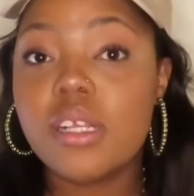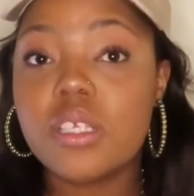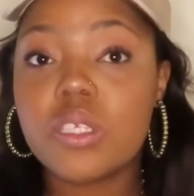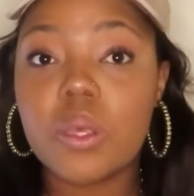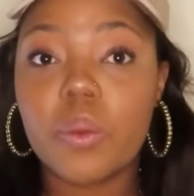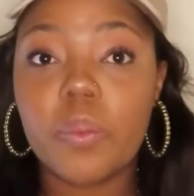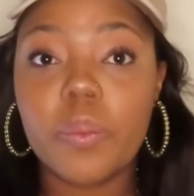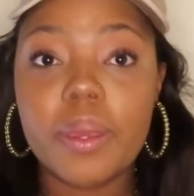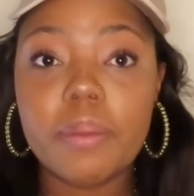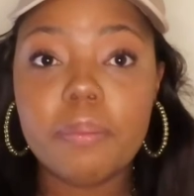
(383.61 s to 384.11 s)

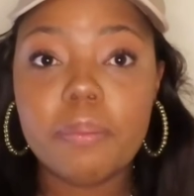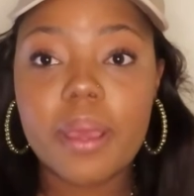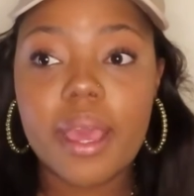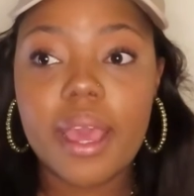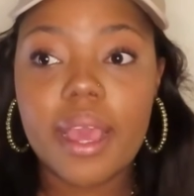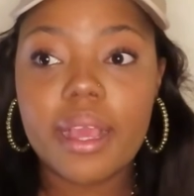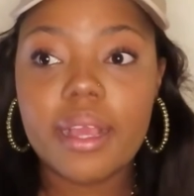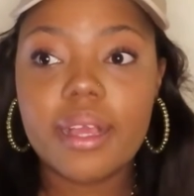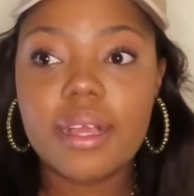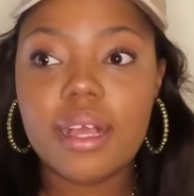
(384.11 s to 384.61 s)
So I went
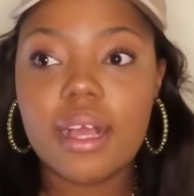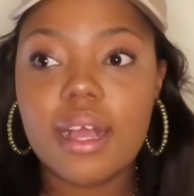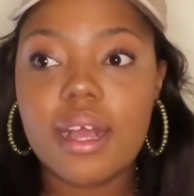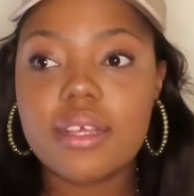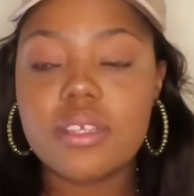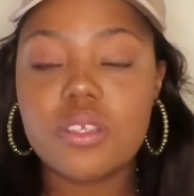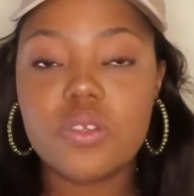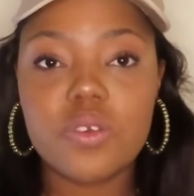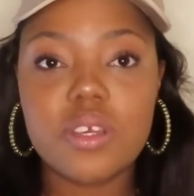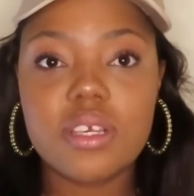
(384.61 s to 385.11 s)
back,
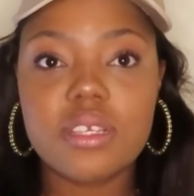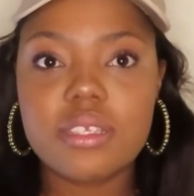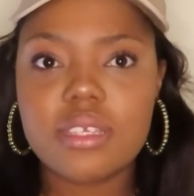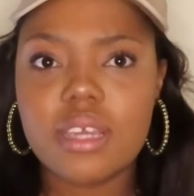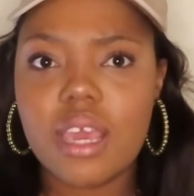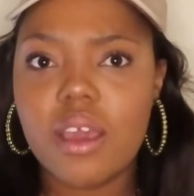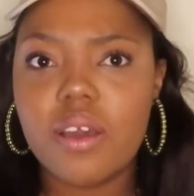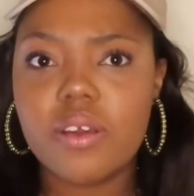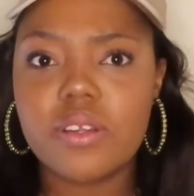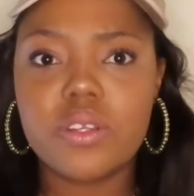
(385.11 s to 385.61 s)
stressed
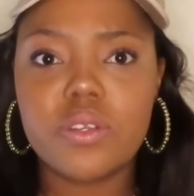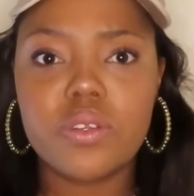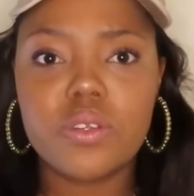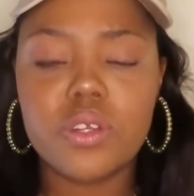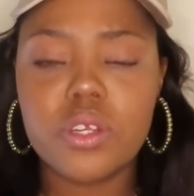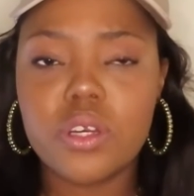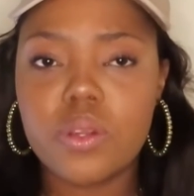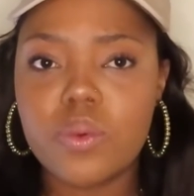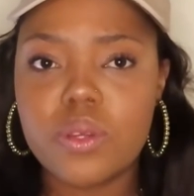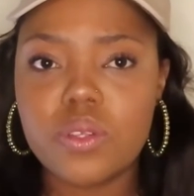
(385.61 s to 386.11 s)
out,
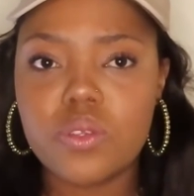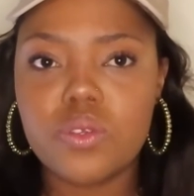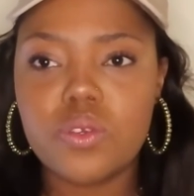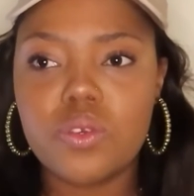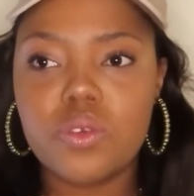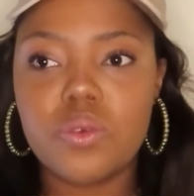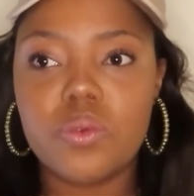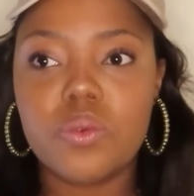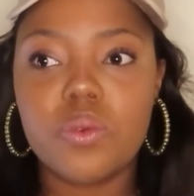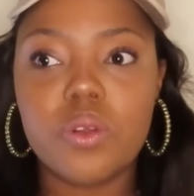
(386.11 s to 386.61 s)
don't know what to
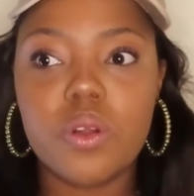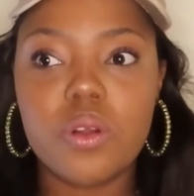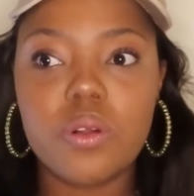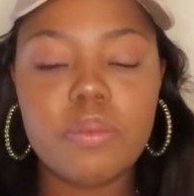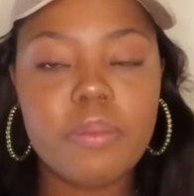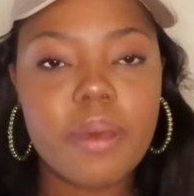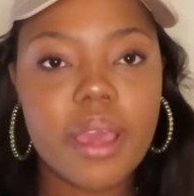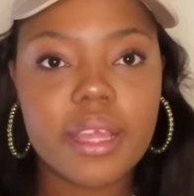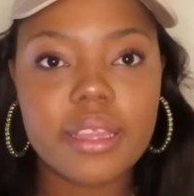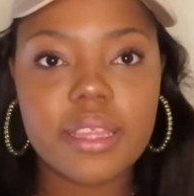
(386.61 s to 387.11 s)
do,
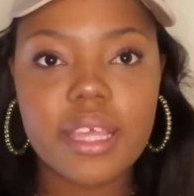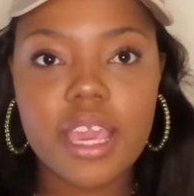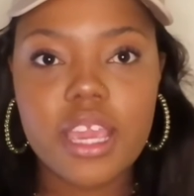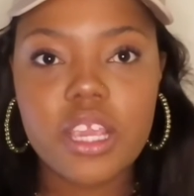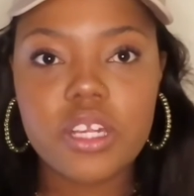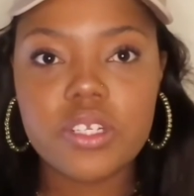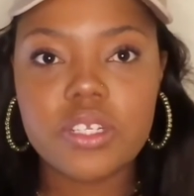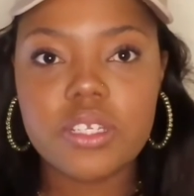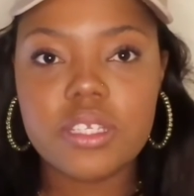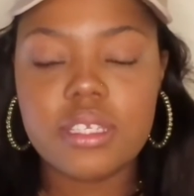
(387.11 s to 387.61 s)
called back the
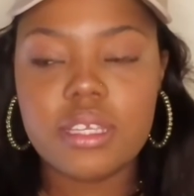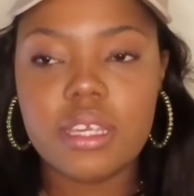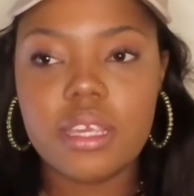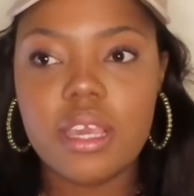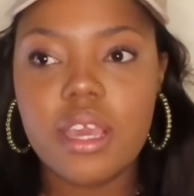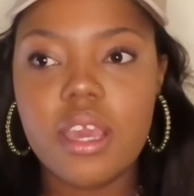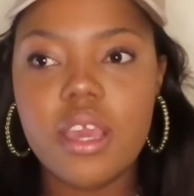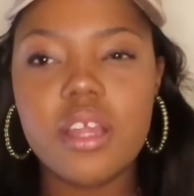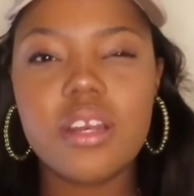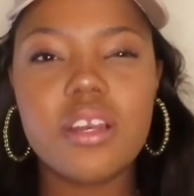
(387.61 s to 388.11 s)
agency,
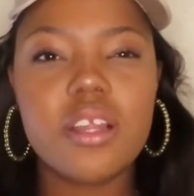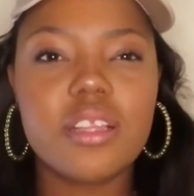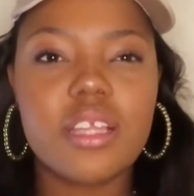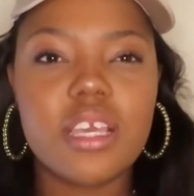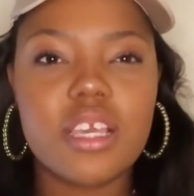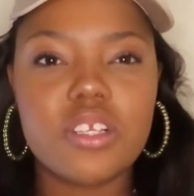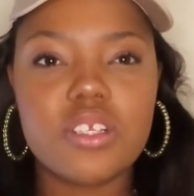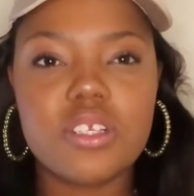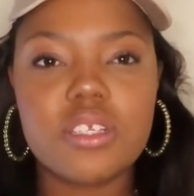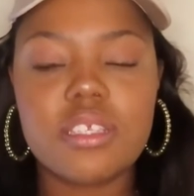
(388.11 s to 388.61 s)
not
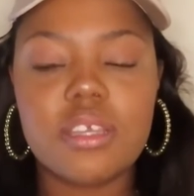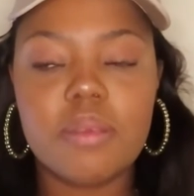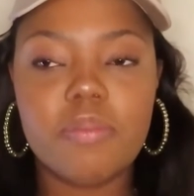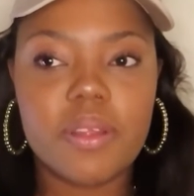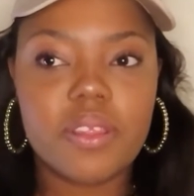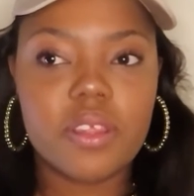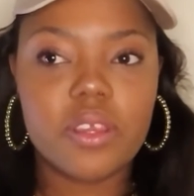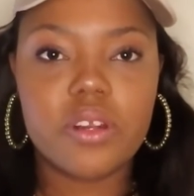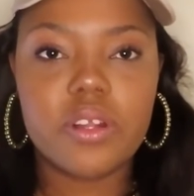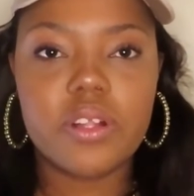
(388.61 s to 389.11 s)
the agency,
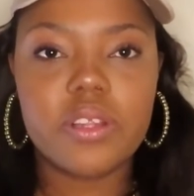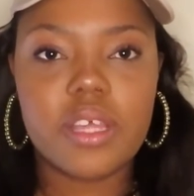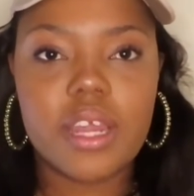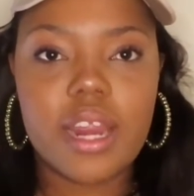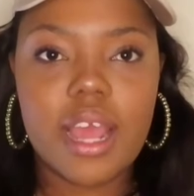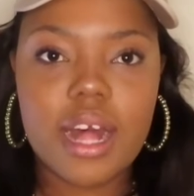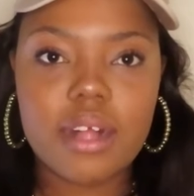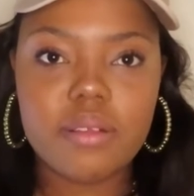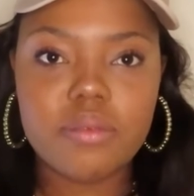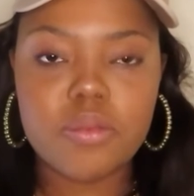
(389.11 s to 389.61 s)
but the girl that
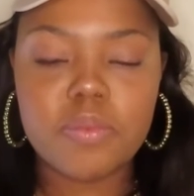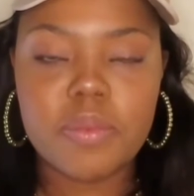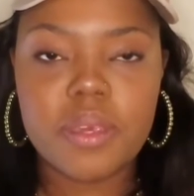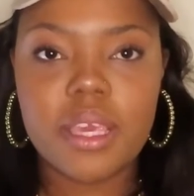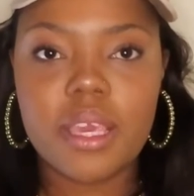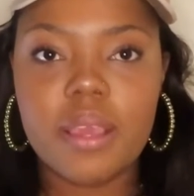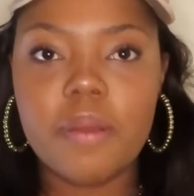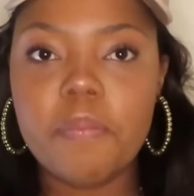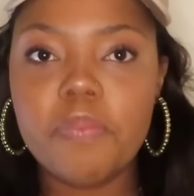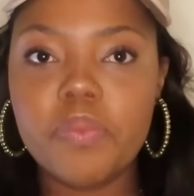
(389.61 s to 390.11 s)
helps
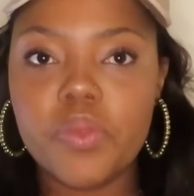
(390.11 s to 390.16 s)
me,